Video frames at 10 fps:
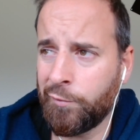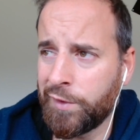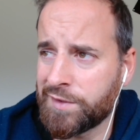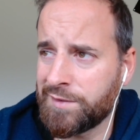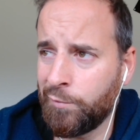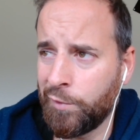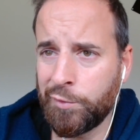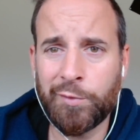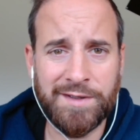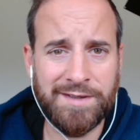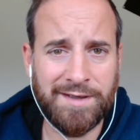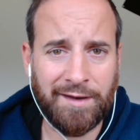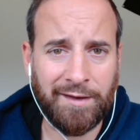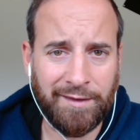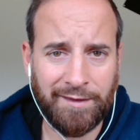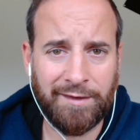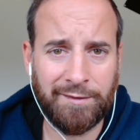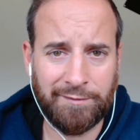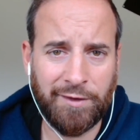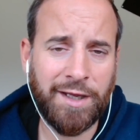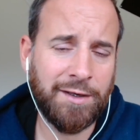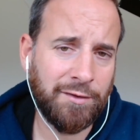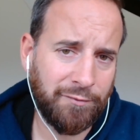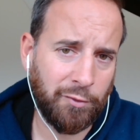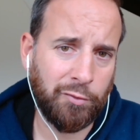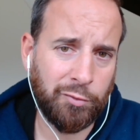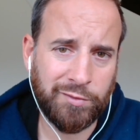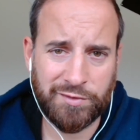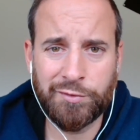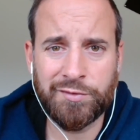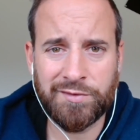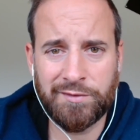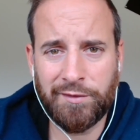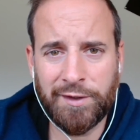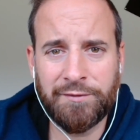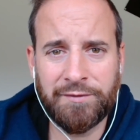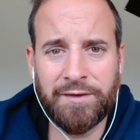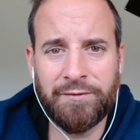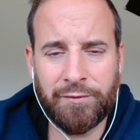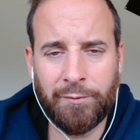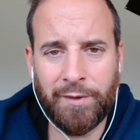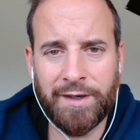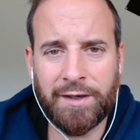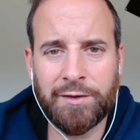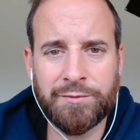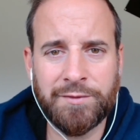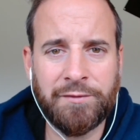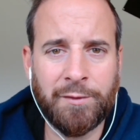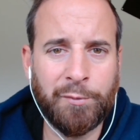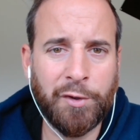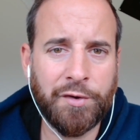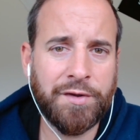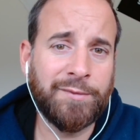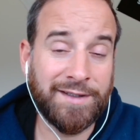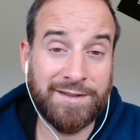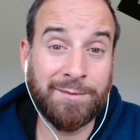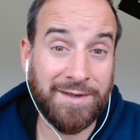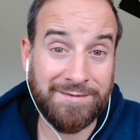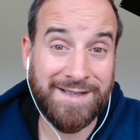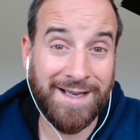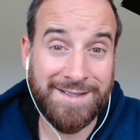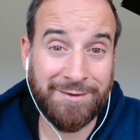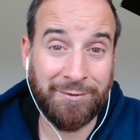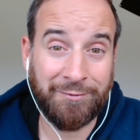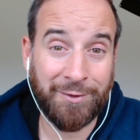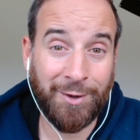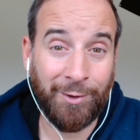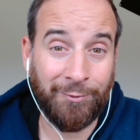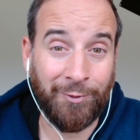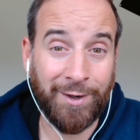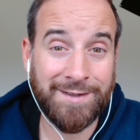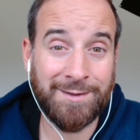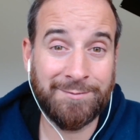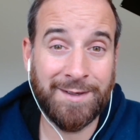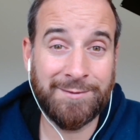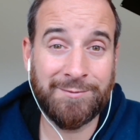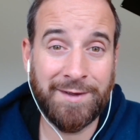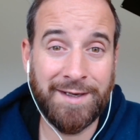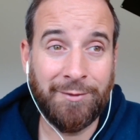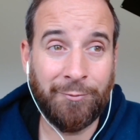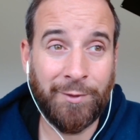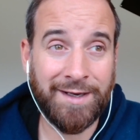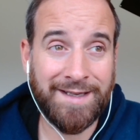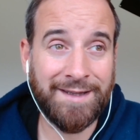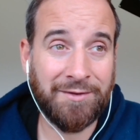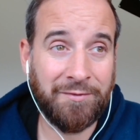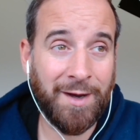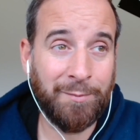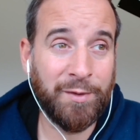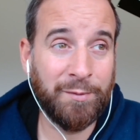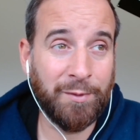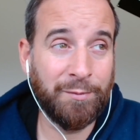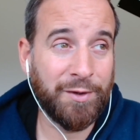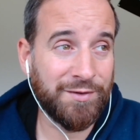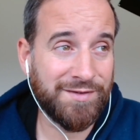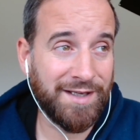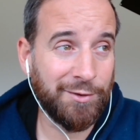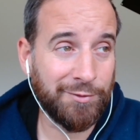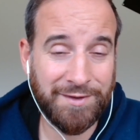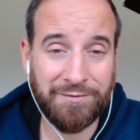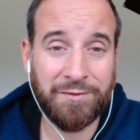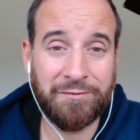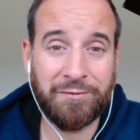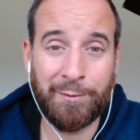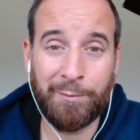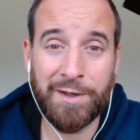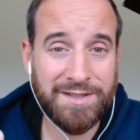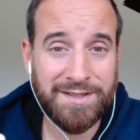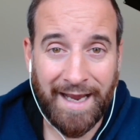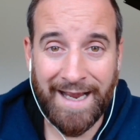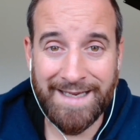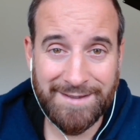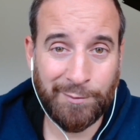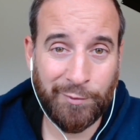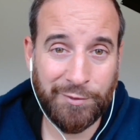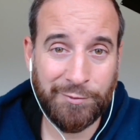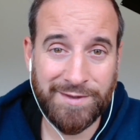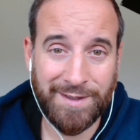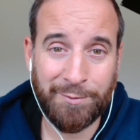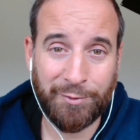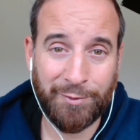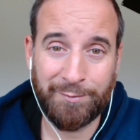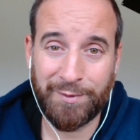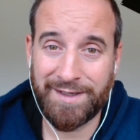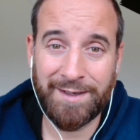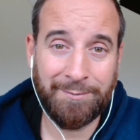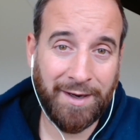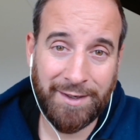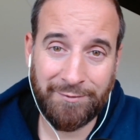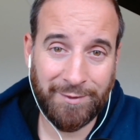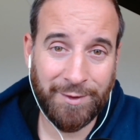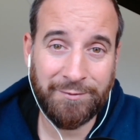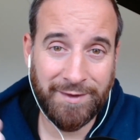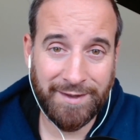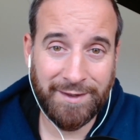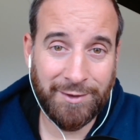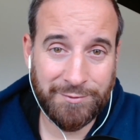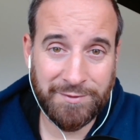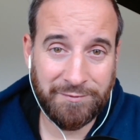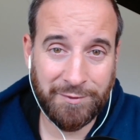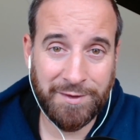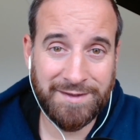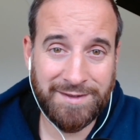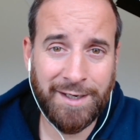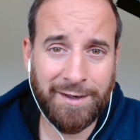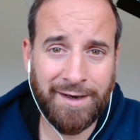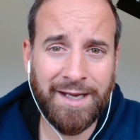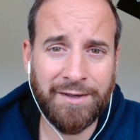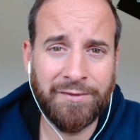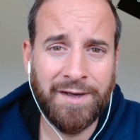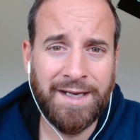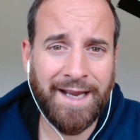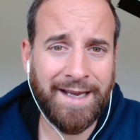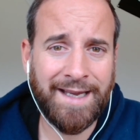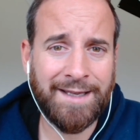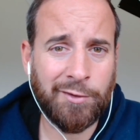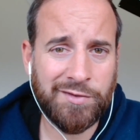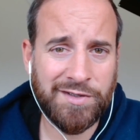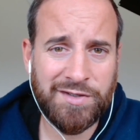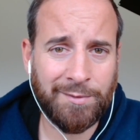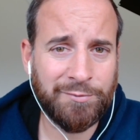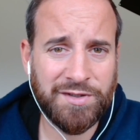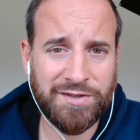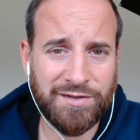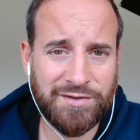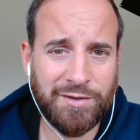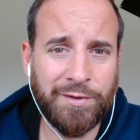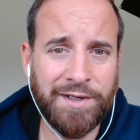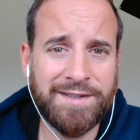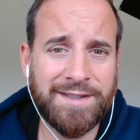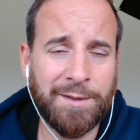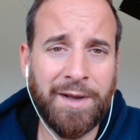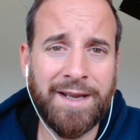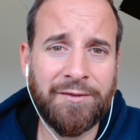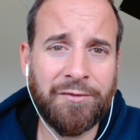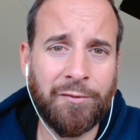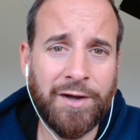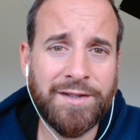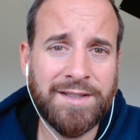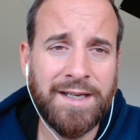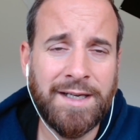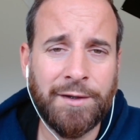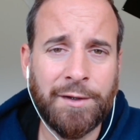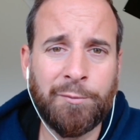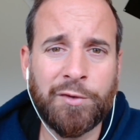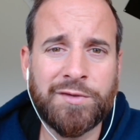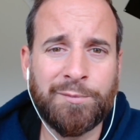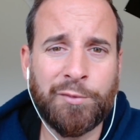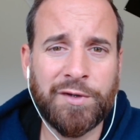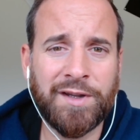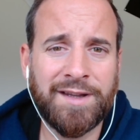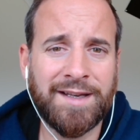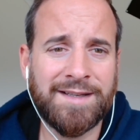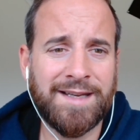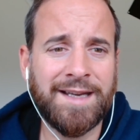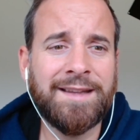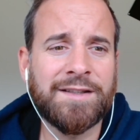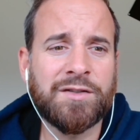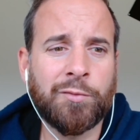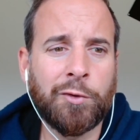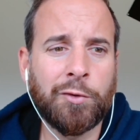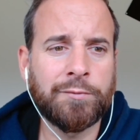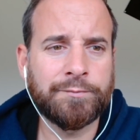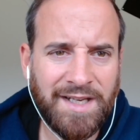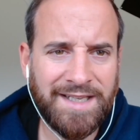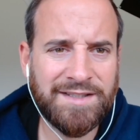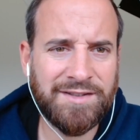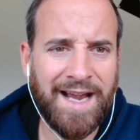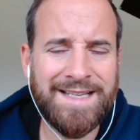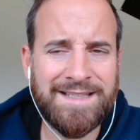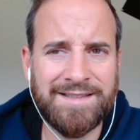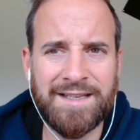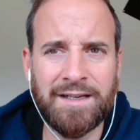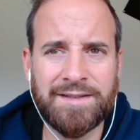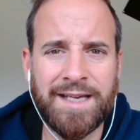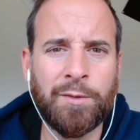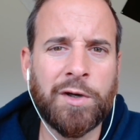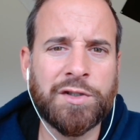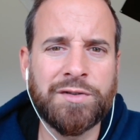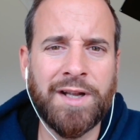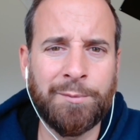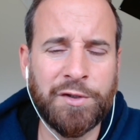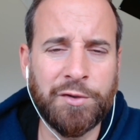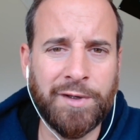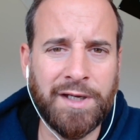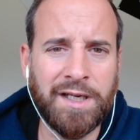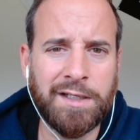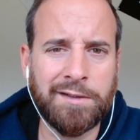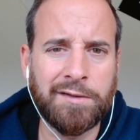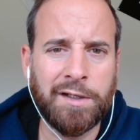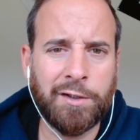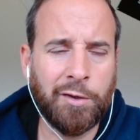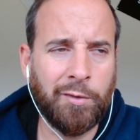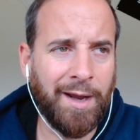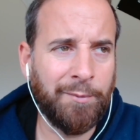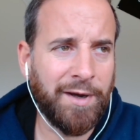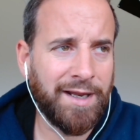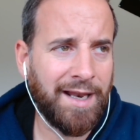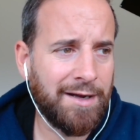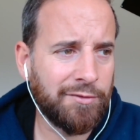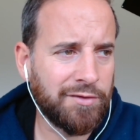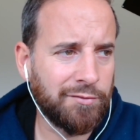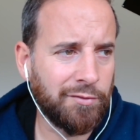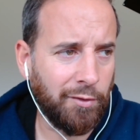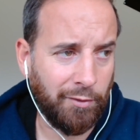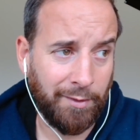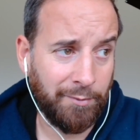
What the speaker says: we are someone who is a native, or who is used to lived in a country from birth, and sometimes that's even forgotten, right? Sometimes we identify people because they look different from us as someone who's an immigrant, but they might have lived in a country for the entire life. Again, those assumptions are so easily made, and for us, the most important thing is in this role is to ask ourselves, hey, what should I be doing here? Am I allowed to, or